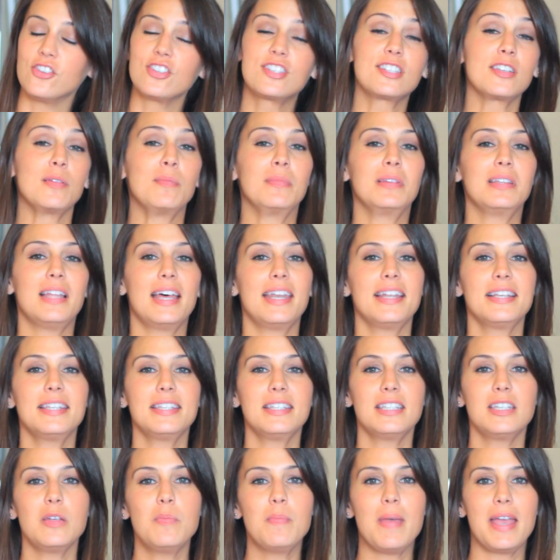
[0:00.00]
just some
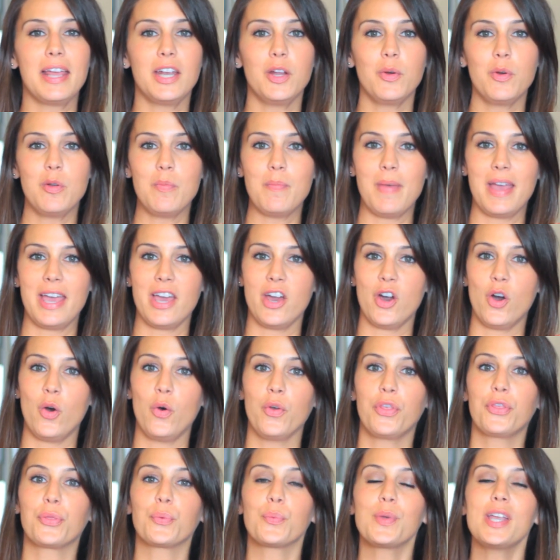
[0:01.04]
lettuce, tomato, and
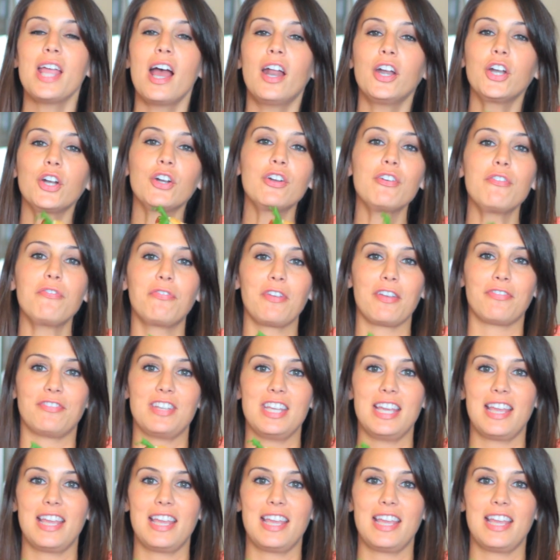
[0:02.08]
mayo, 350